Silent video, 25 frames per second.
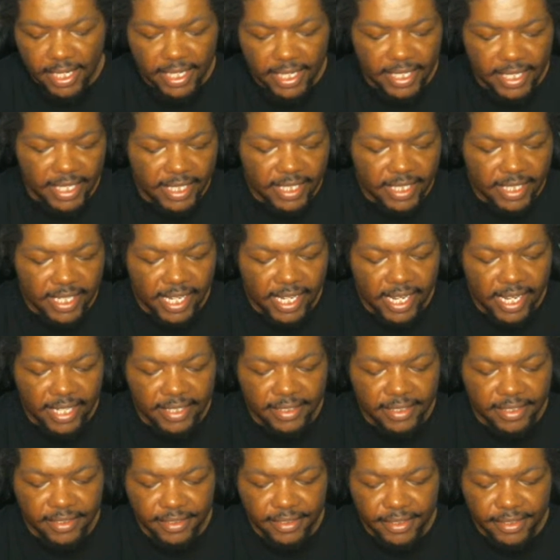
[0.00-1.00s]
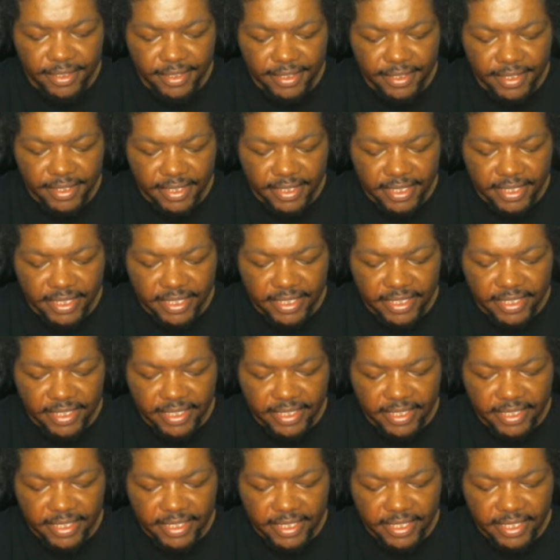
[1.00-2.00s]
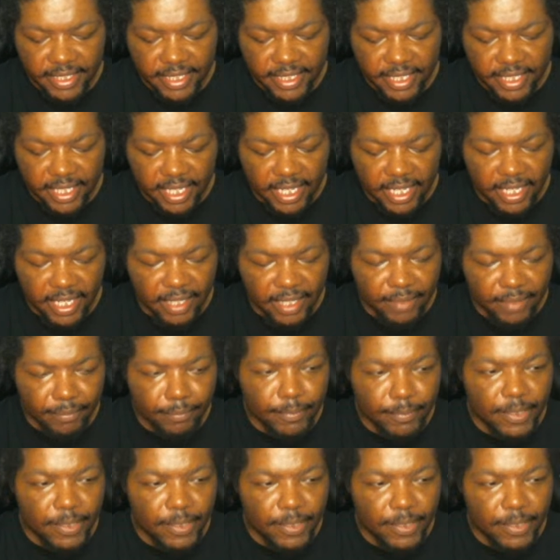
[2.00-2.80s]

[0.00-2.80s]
In the end, after